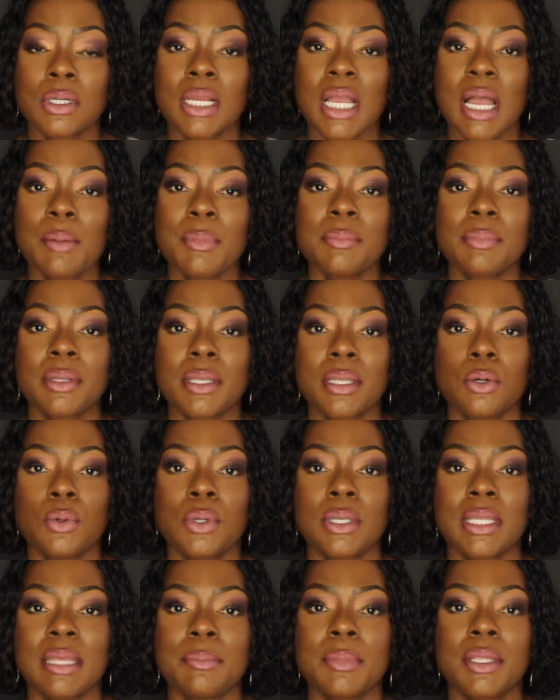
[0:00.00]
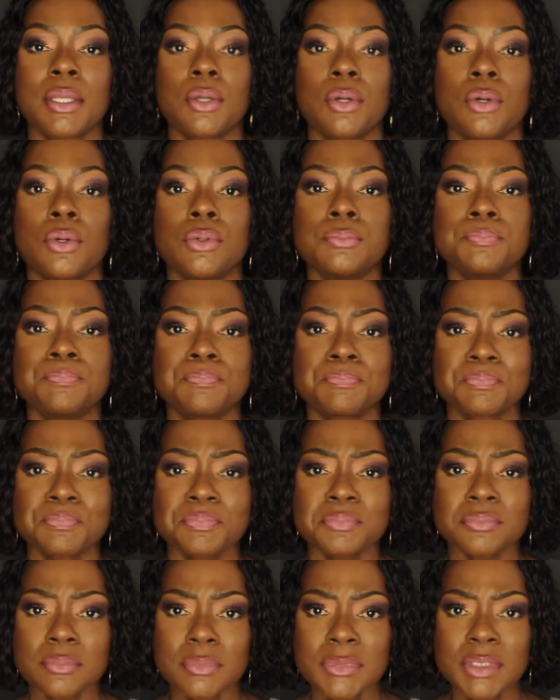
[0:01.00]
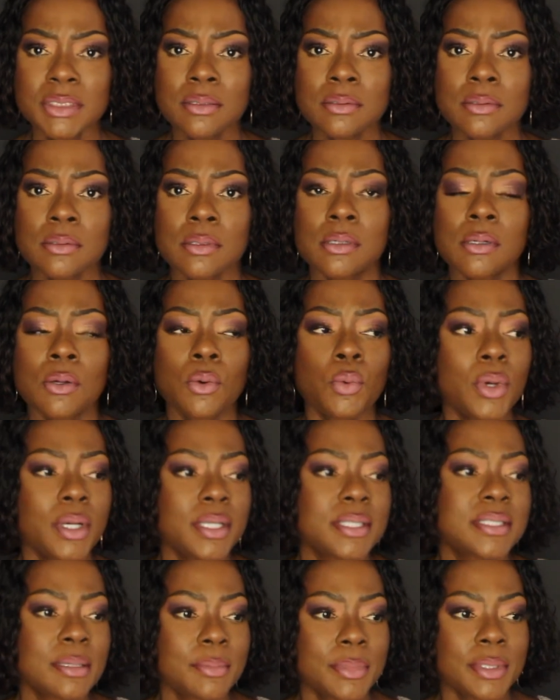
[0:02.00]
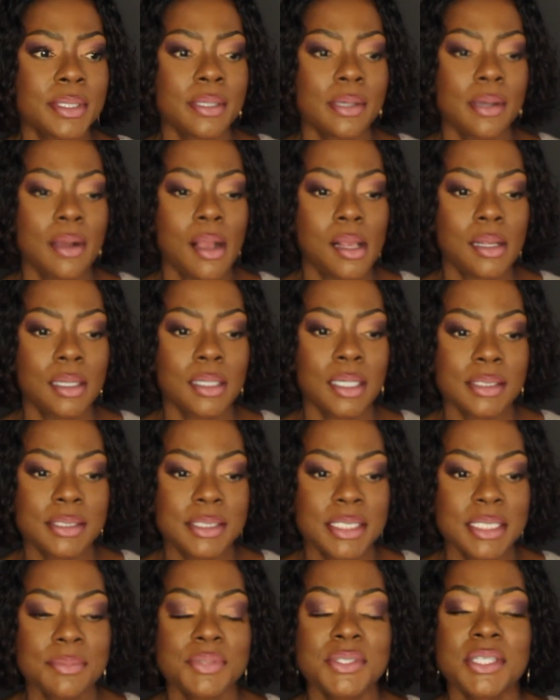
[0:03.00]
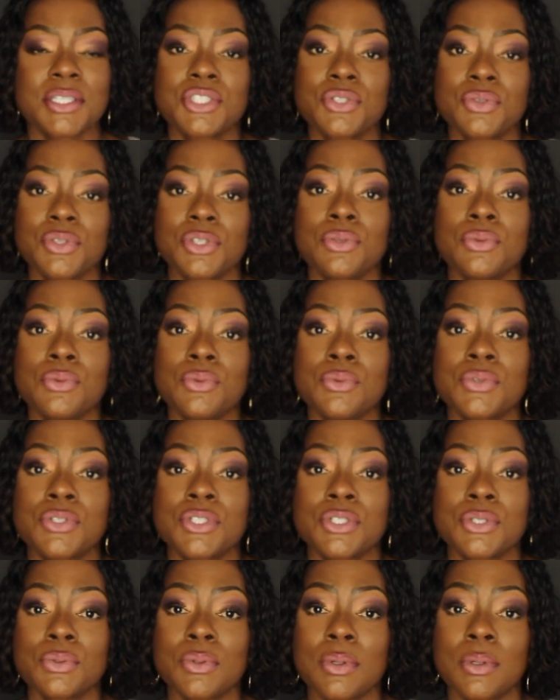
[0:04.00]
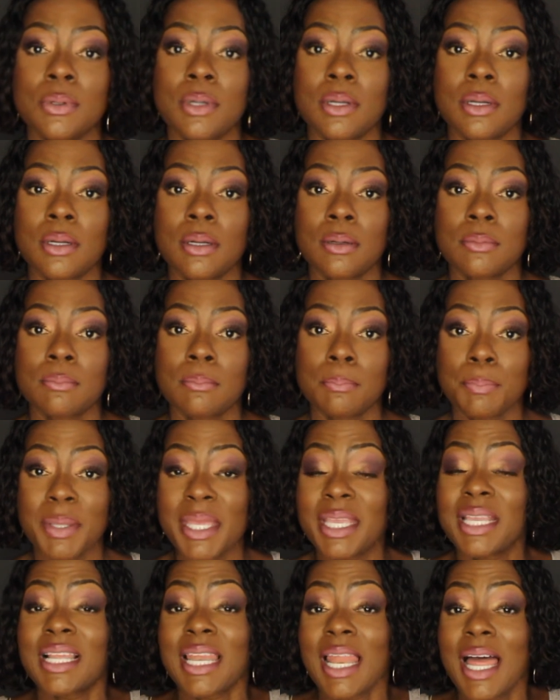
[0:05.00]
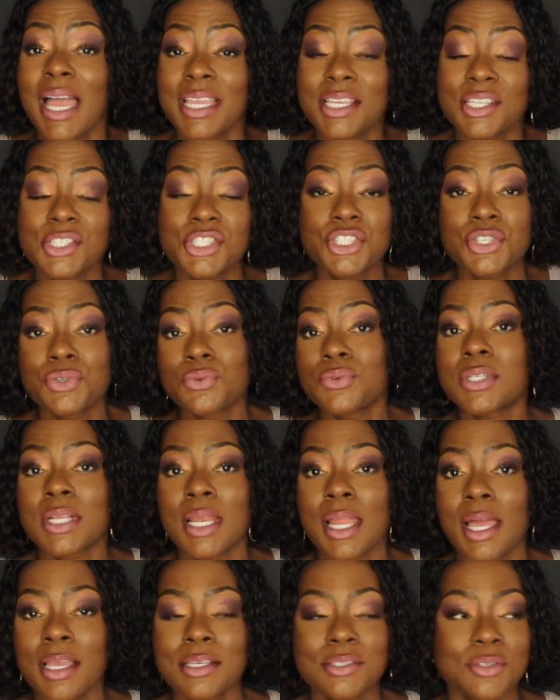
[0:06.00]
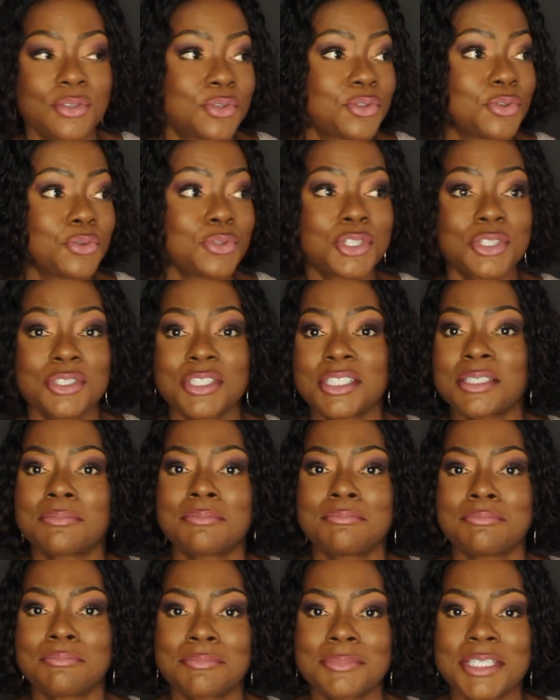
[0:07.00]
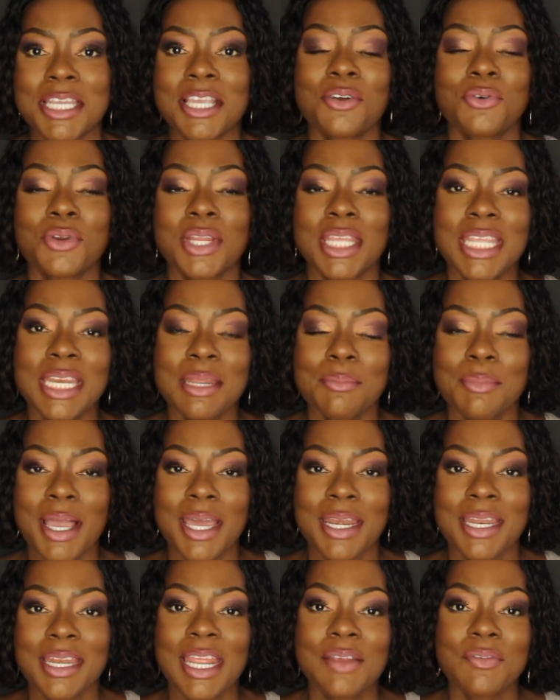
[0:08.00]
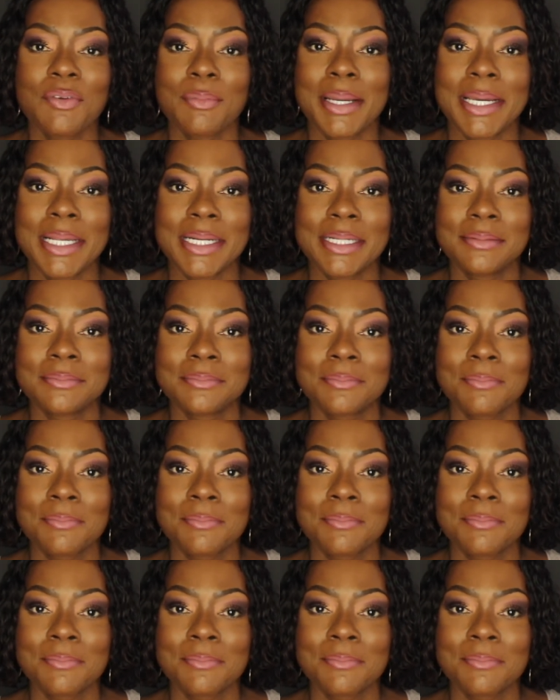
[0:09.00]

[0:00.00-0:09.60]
comment below and let me know what are some of the tips that you use to pick clients, choose clients, or do you take on anybody and everybody?